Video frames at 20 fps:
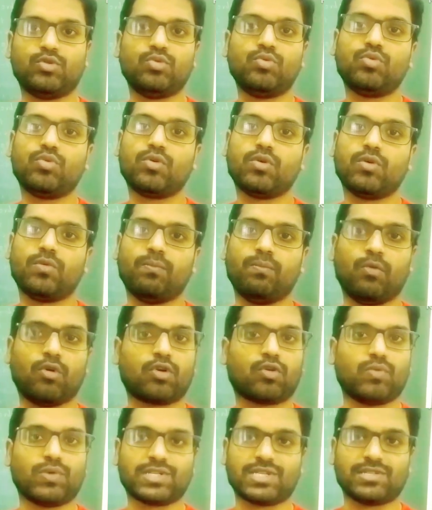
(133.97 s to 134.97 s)
do
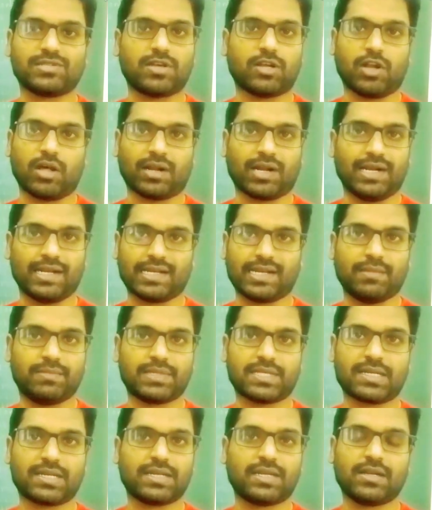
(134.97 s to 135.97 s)
more questions on organic
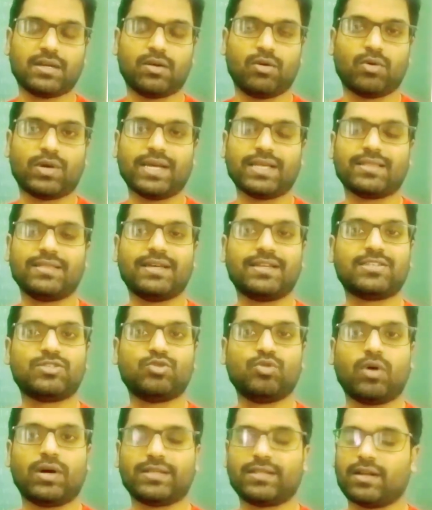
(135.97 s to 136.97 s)
chemistry. Okay, there
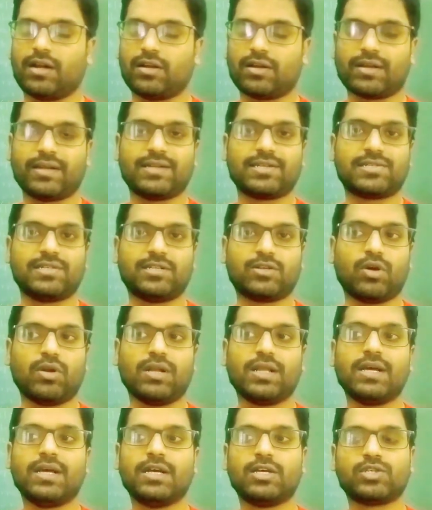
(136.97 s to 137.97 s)
is no other alternation at
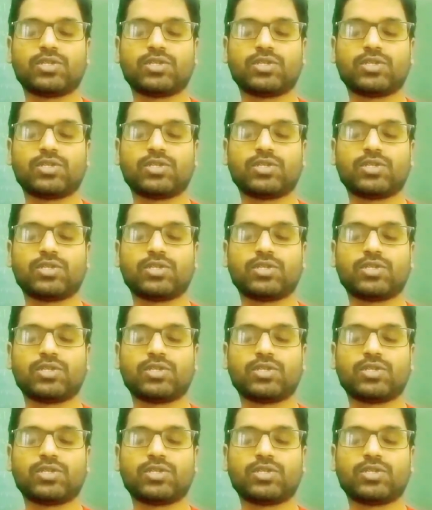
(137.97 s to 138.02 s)
all.